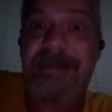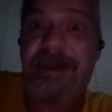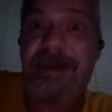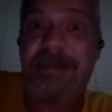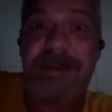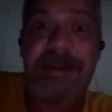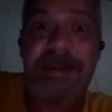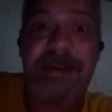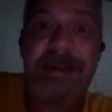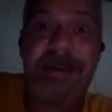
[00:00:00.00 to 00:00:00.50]
I
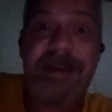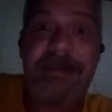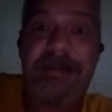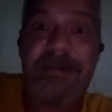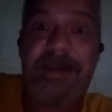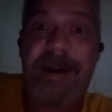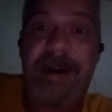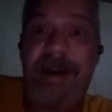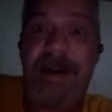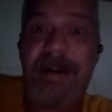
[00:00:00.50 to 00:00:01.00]
mean, look at
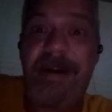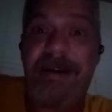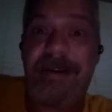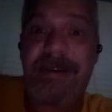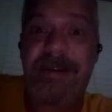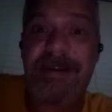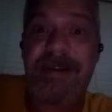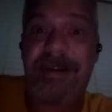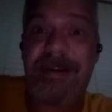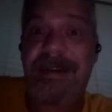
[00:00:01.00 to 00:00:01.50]
Fire.
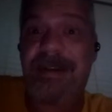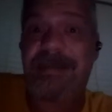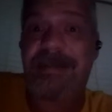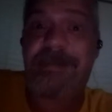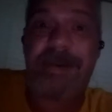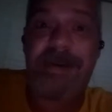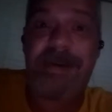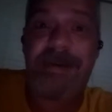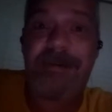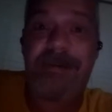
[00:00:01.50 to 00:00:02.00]
Look at this
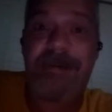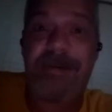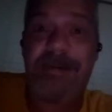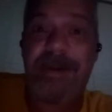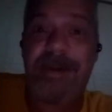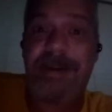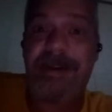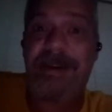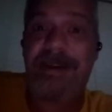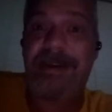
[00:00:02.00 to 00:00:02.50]

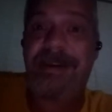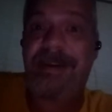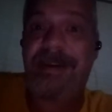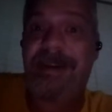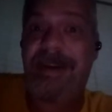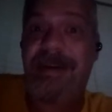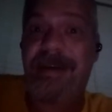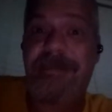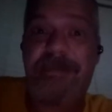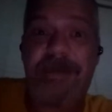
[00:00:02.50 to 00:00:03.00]
woman. Look at
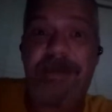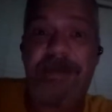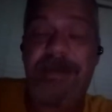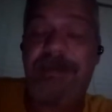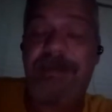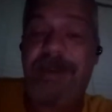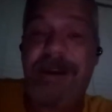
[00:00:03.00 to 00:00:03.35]
that woman.